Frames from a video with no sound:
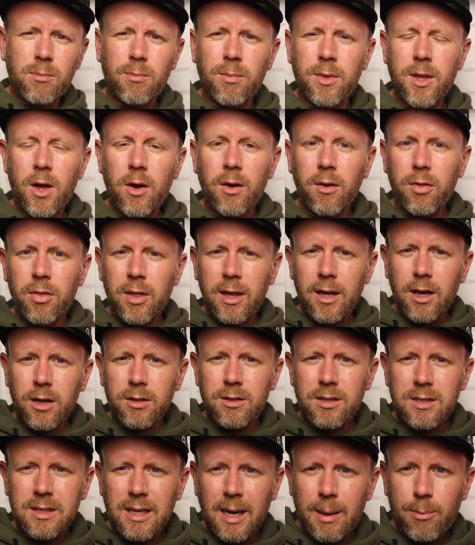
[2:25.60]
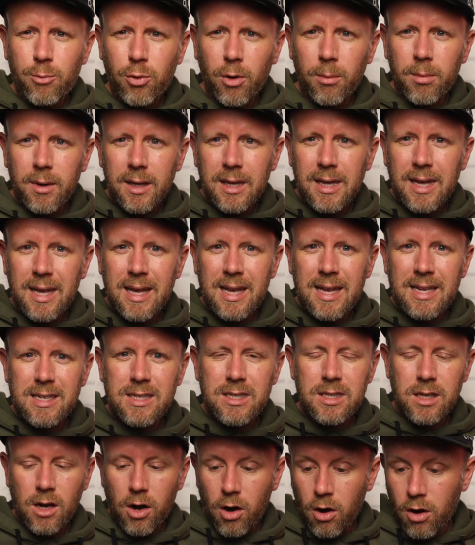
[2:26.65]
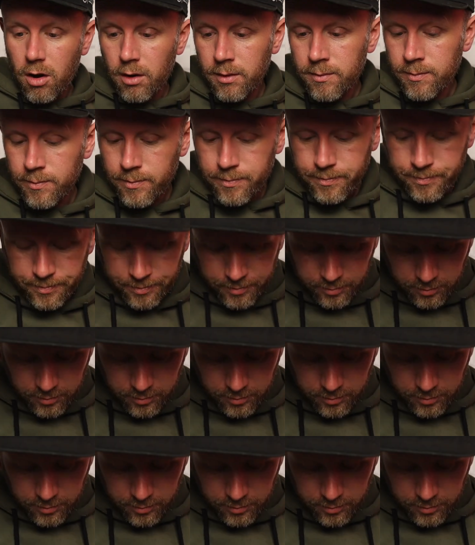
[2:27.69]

The only thing I'd say probably is on